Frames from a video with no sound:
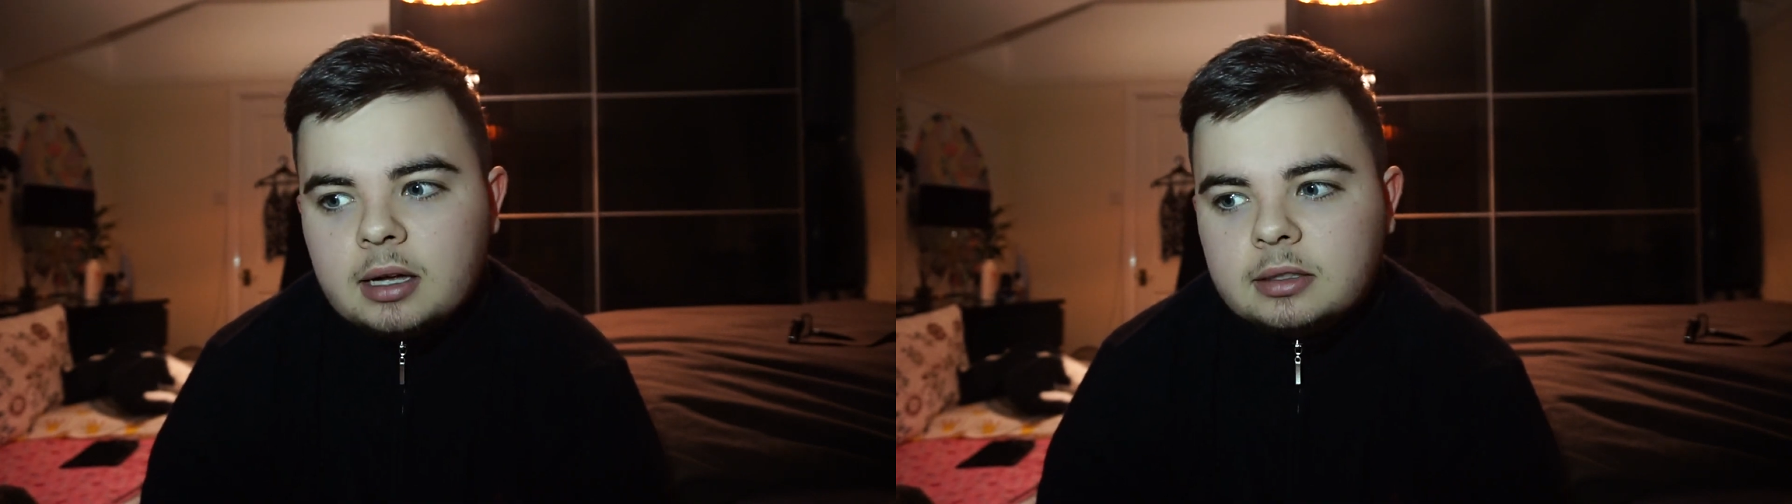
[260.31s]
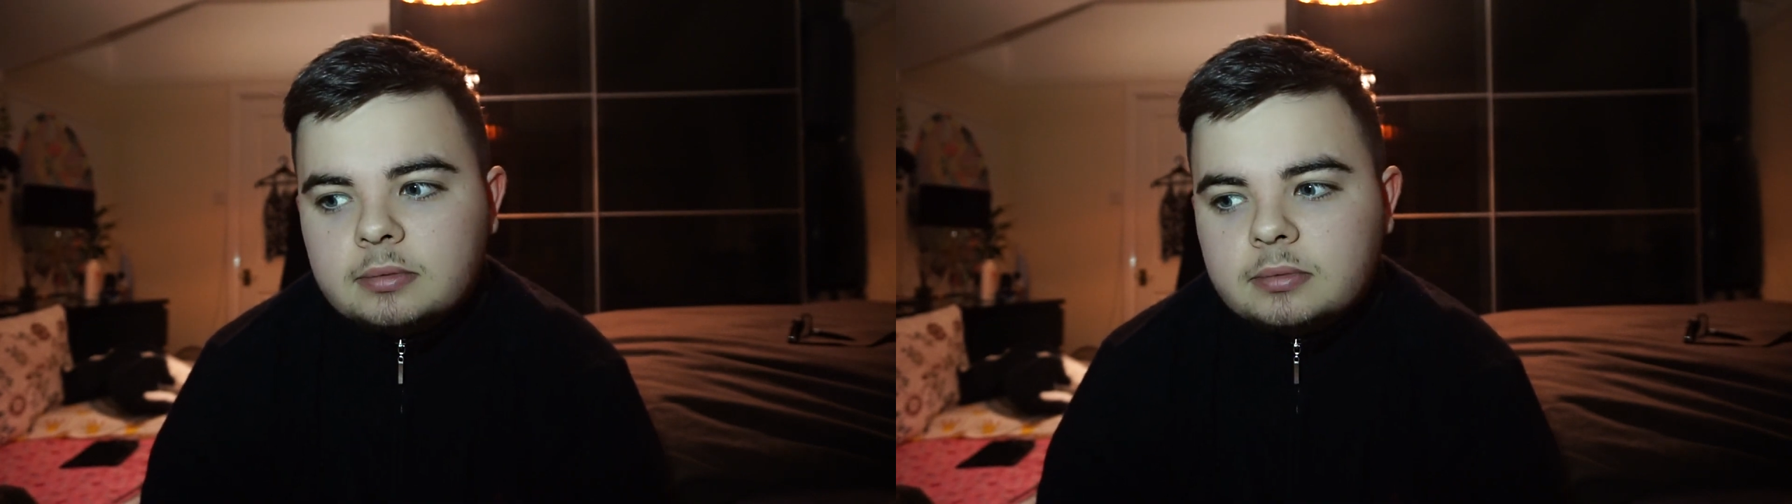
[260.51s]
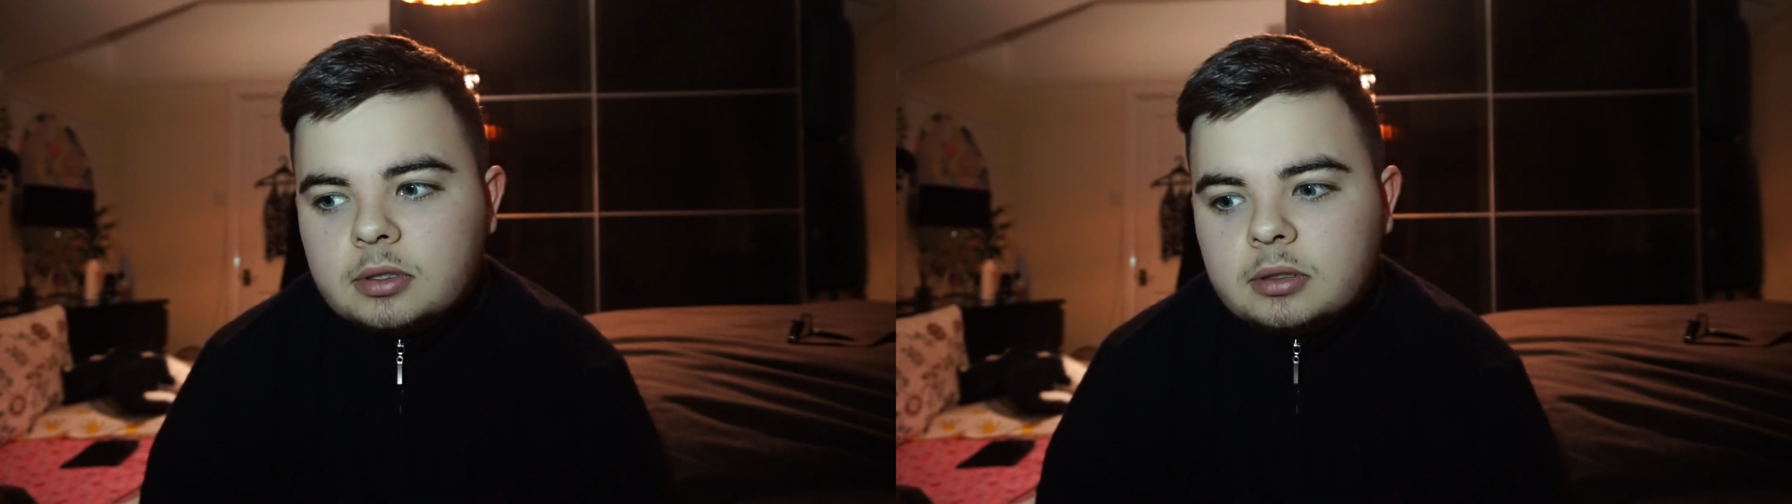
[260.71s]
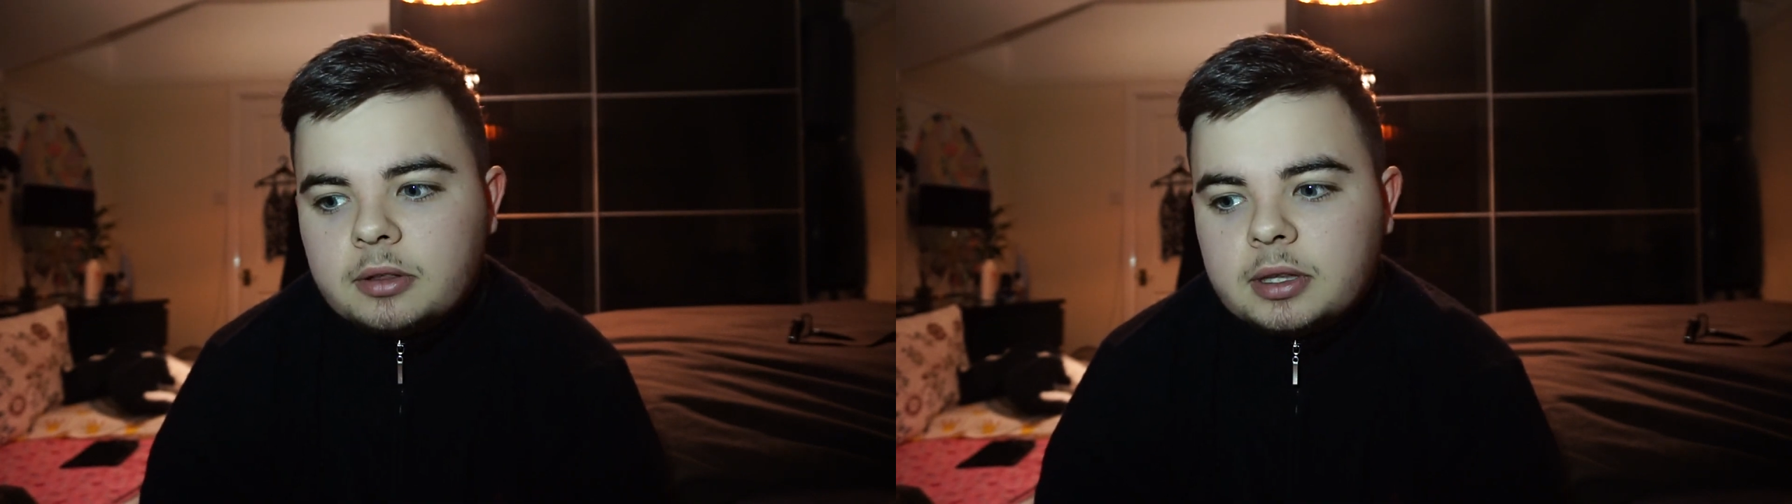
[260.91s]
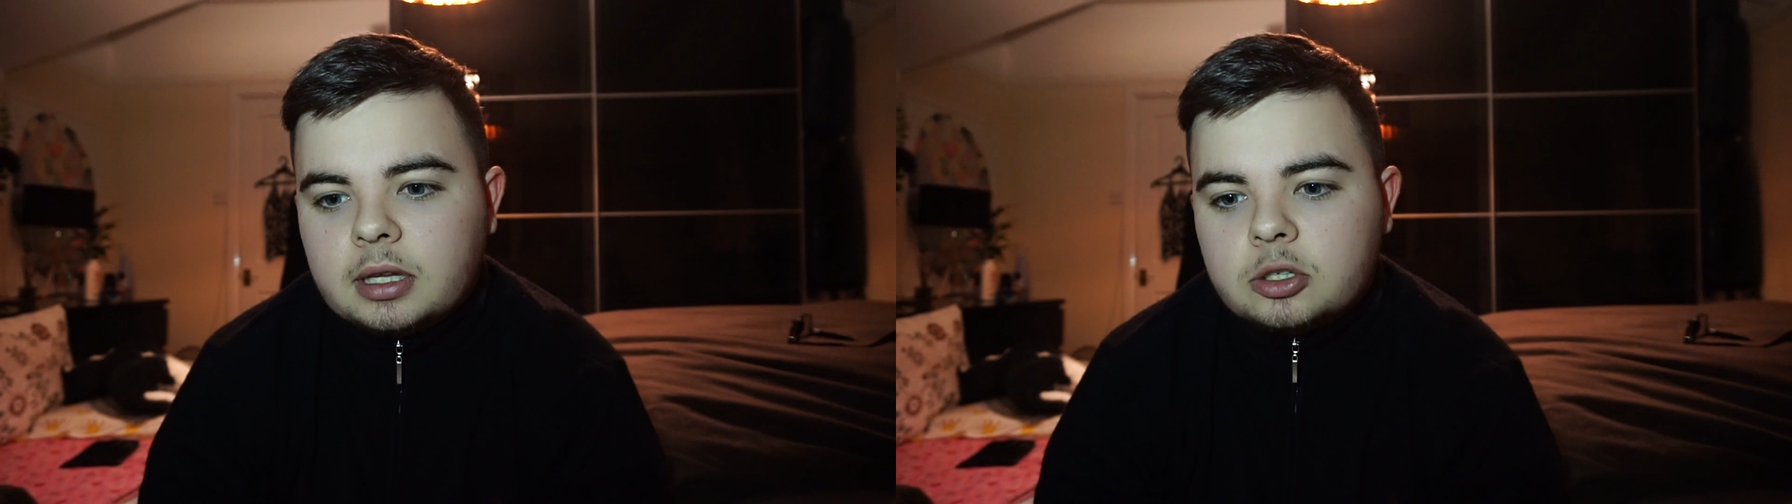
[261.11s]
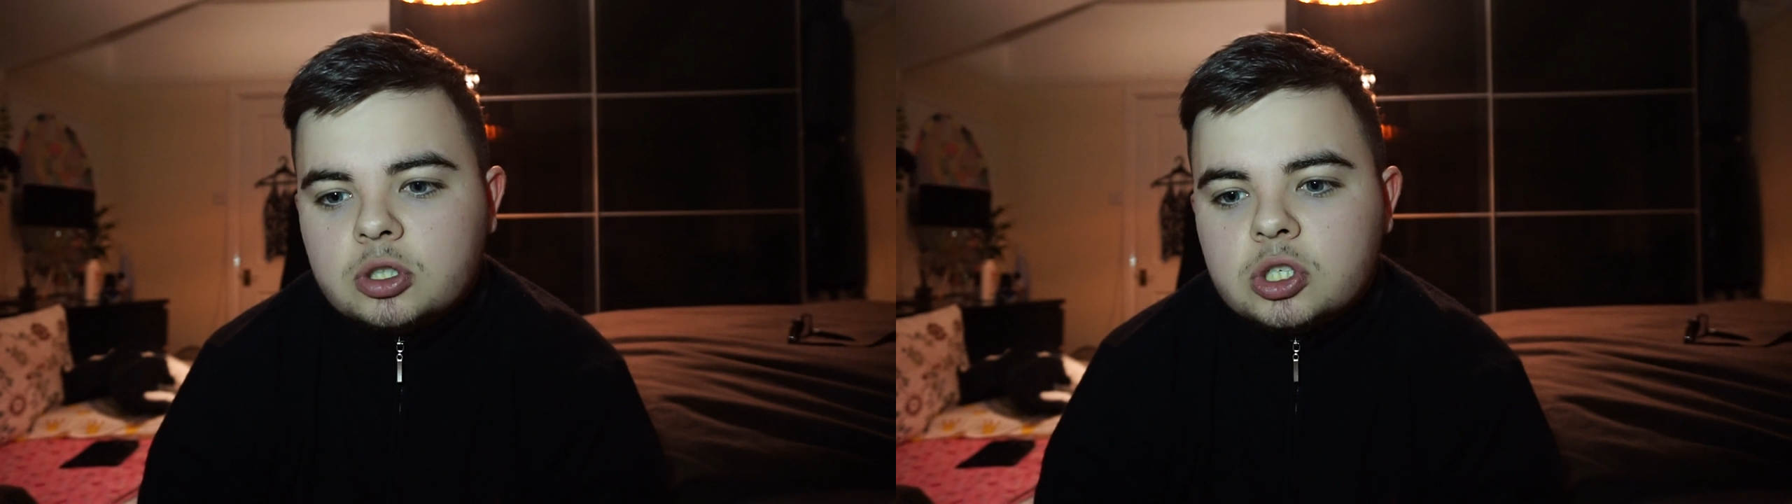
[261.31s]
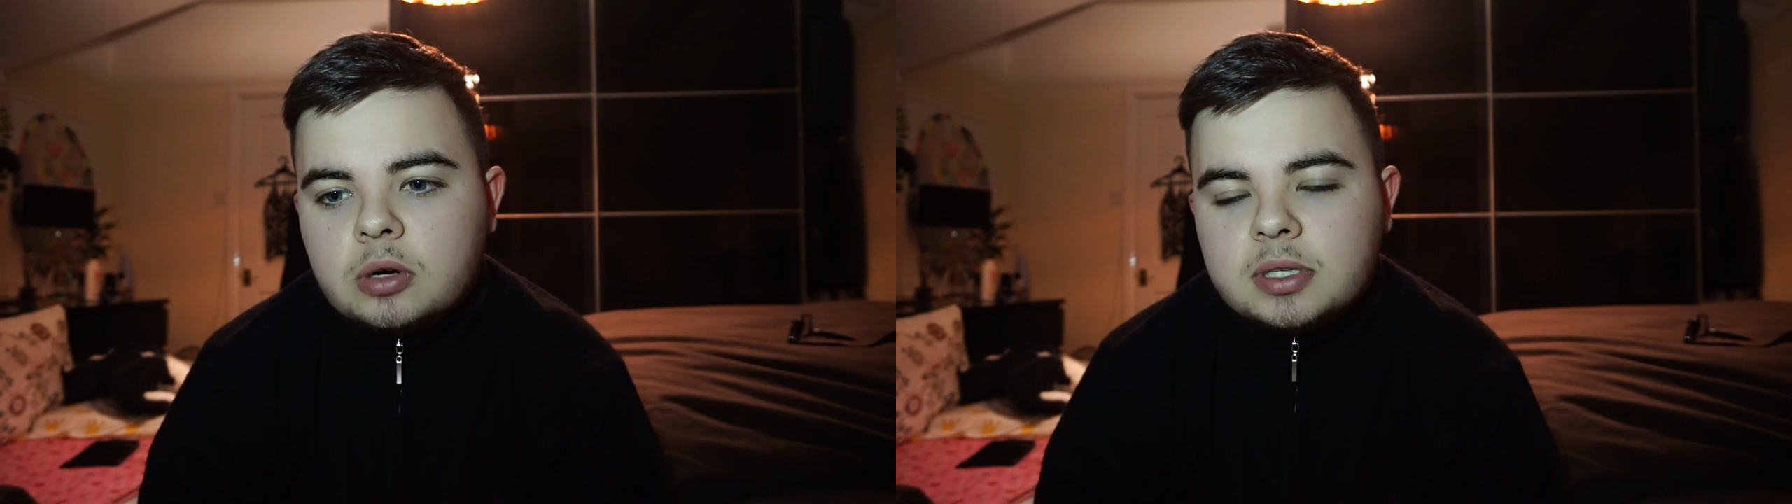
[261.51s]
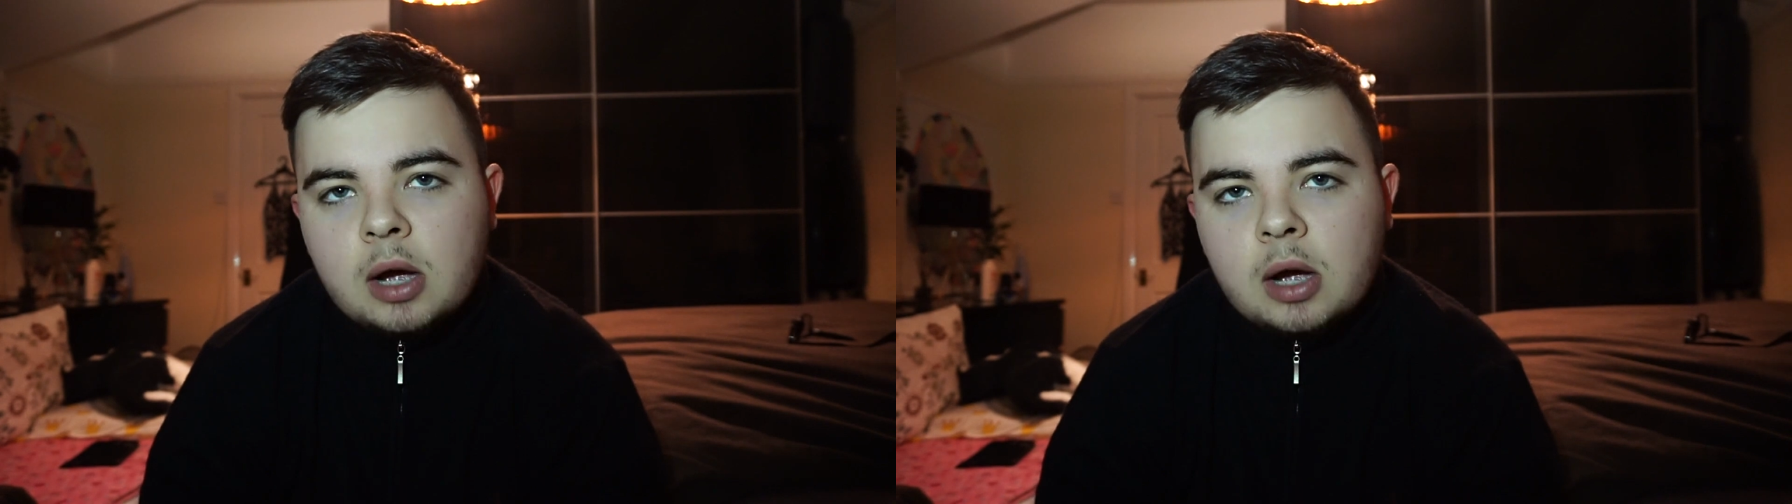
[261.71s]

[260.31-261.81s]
And I think that just shows